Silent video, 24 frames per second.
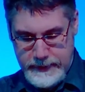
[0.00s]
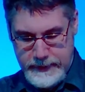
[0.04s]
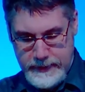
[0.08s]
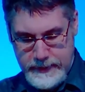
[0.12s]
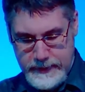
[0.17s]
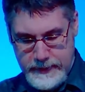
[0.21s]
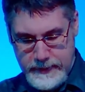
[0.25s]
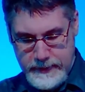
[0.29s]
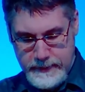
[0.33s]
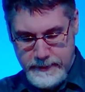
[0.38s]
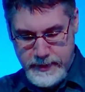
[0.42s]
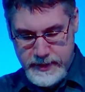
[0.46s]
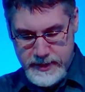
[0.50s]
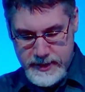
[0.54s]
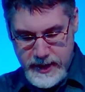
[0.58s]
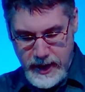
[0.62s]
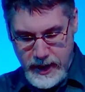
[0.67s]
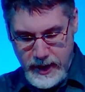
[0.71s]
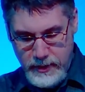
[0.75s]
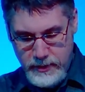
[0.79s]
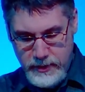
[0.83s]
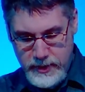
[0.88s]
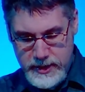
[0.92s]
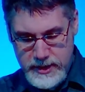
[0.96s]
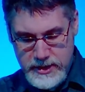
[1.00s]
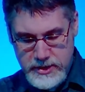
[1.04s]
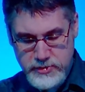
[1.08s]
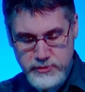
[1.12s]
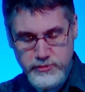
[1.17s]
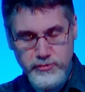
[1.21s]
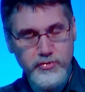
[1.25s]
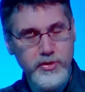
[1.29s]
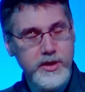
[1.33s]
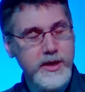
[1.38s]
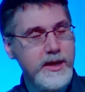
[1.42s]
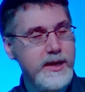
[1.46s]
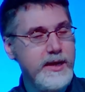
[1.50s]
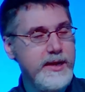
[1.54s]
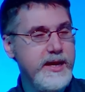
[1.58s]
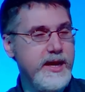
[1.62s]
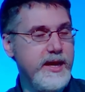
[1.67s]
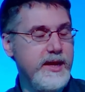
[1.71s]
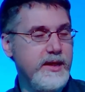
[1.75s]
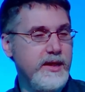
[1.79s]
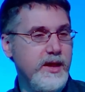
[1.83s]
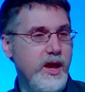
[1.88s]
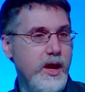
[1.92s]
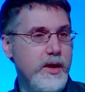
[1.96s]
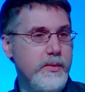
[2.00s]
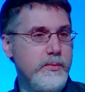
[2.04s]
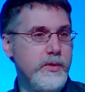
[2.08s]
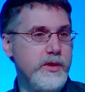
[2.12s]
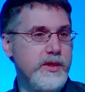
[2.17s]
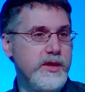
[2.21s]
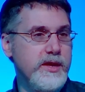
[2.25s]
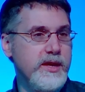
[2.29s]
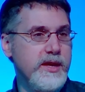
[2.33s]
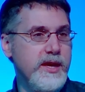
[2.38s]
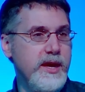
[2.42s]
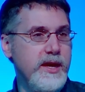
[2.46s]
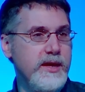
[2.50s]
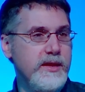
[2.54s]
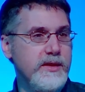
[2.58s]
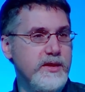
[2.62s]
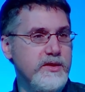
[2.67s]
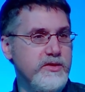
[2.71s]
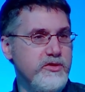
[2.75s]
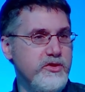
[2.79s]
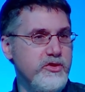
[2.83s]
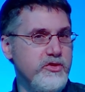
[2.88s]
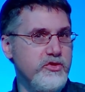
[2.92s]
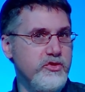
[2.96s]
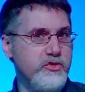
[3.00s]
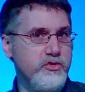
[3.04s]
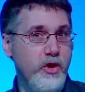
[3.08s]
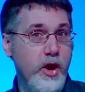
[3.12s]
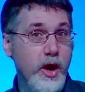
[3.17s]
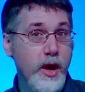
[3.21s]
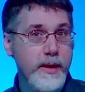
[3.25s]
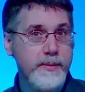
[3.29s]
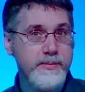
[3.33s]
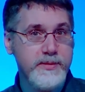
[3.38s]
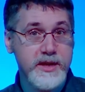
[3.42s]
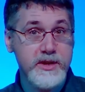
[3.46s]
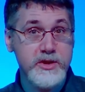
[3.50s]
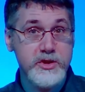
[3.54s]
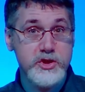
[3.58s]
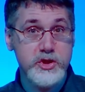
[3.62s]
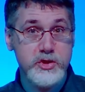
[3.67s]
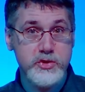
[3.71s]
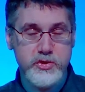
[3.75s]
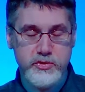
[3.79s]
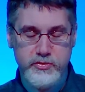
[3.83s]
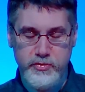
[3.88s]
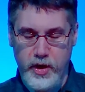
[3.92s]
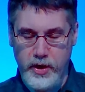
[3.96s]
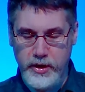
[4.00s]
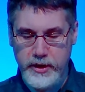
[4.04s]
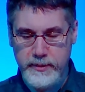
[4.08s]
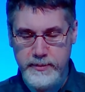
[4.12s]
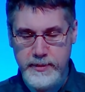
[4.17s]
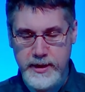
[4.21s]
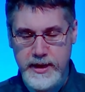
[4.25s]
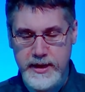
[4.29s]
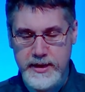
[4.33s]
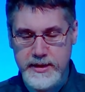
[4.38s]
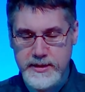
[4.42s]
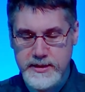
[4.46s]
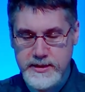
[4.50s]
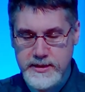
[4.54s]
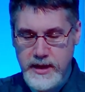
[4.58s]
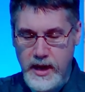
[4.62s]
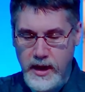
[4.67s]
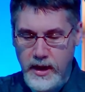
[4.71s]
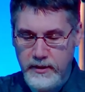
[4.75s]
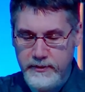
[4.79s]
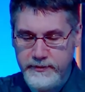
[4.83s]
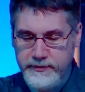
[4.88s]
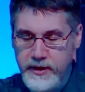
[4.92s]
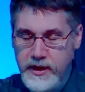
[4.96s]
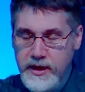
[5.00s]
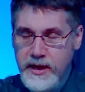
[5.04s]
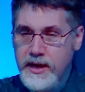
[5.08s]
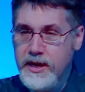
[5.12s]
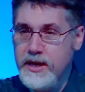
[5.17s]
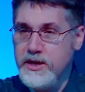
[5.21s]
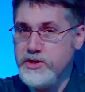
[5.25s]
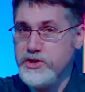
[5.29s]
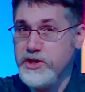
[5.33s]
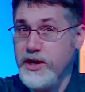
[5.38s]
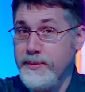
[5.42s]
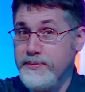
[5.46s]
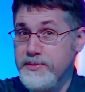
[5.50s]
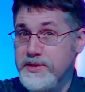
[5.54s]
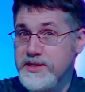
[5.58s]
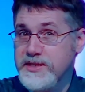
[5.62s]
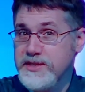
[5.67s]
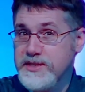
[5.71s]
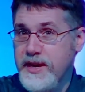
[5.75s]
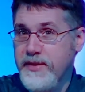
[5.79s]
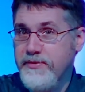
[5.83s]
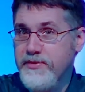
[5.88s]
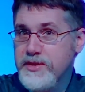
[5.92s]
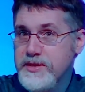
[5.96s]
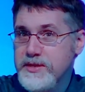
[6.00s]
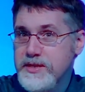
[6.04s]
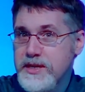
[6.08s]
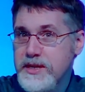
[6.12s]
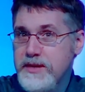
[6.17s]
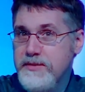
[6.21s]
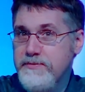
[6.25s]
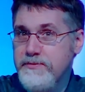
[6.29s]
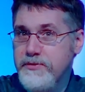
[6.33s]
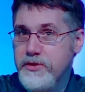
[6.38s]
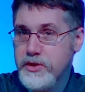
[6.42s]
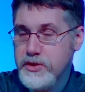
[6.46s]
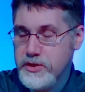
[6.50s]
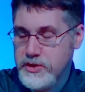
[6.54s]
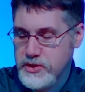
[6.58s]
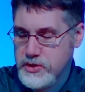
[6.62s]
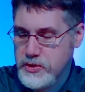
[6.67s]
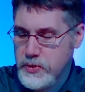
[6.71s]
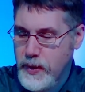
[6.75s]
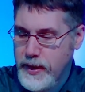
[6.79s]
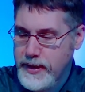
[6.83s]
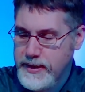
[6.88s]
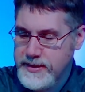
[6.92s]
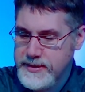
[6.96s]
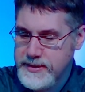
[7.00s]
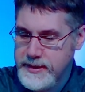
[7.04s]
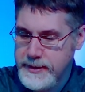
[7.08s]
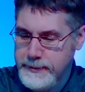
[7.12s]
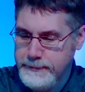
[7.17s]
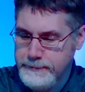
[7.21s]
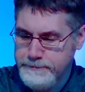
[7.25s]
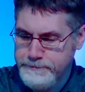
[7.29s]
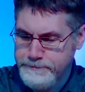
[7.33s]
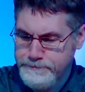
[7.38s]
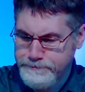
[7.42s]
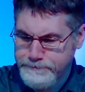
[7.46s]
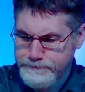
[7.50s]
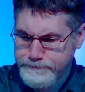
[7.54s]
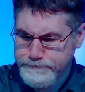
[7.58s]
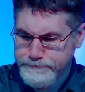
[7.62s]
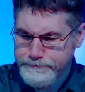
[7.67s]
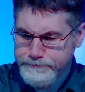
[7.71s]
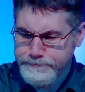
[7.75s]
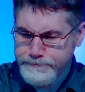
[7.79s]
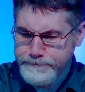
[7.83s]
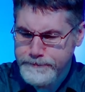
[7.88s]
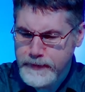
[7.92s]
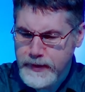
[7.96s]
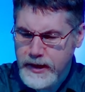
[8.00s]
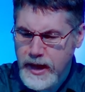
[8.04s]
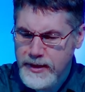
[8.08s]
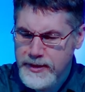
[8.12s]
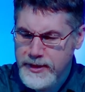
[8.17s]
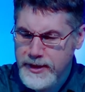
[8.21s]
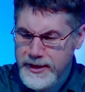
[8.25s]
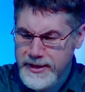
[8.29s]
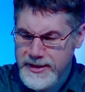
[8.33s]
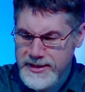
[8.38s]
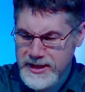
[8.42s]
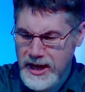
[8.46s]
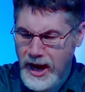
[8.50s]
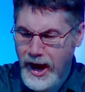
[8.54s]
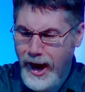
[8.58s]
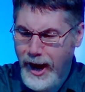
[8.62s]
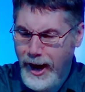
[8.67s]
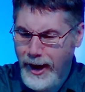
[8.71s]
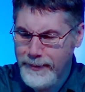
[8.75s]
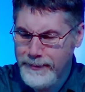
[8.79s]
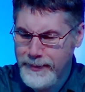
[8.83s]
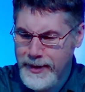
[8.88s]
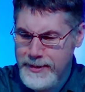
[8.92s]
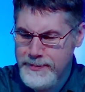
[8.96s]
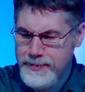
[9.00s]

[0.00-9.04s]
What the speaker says: but now he's really in line with the king that's described in Deuteronomy itself, in chapter 17, verse 20. That his heart may